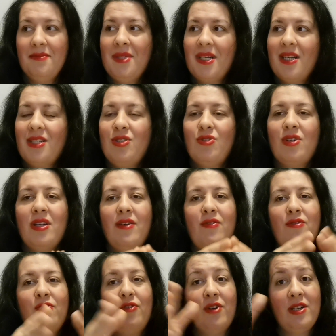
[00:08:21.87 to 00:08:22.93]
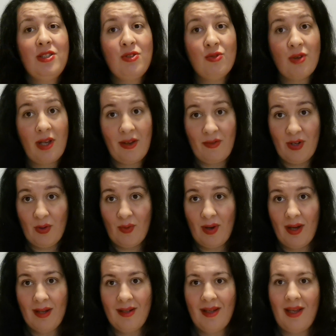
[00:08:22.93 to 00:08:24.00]
Because you give first to
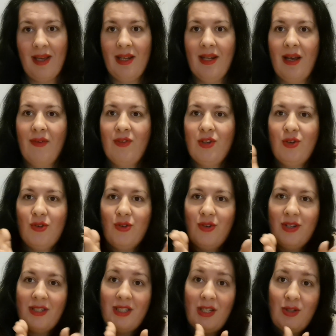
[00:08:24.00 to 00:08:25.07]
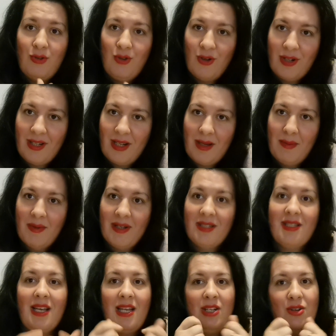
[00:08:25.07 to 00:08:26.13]
everyone and after you're gonna sit to your
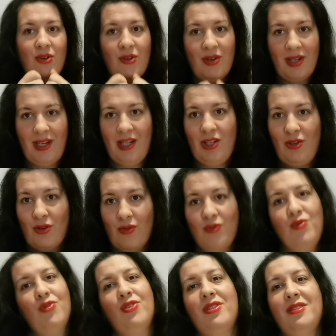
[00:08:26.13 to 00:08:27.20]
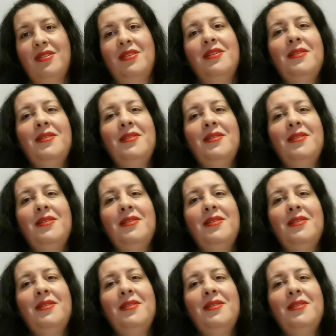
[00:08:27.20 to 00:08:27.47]
table and you're gonna eat your food.